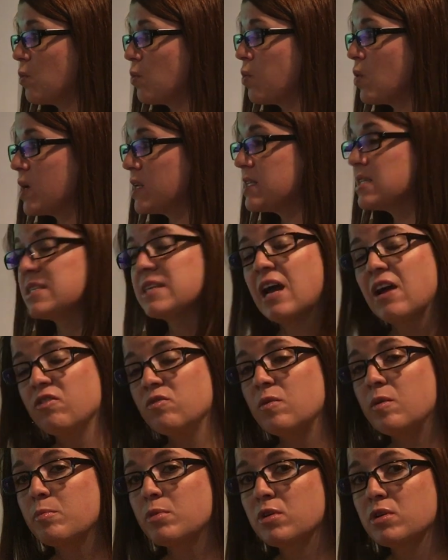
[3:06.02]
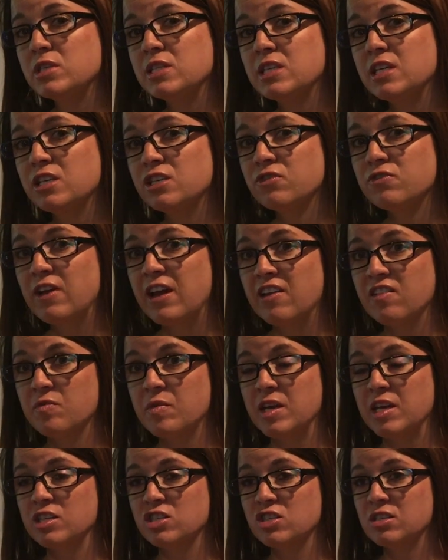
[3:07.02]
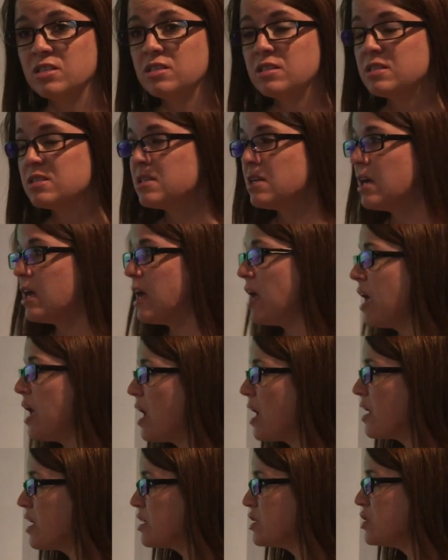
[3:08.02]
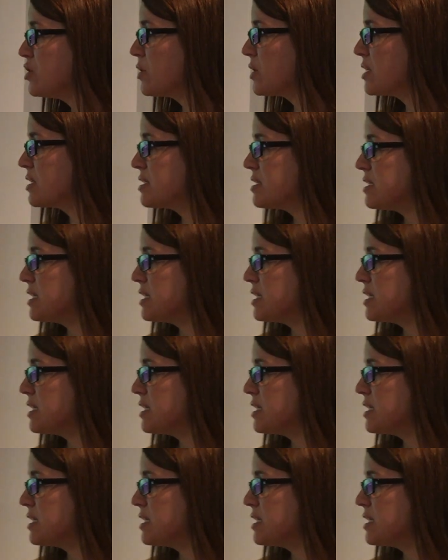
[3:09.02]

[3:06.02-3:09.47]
1 staff member to each 5 patients. And as you can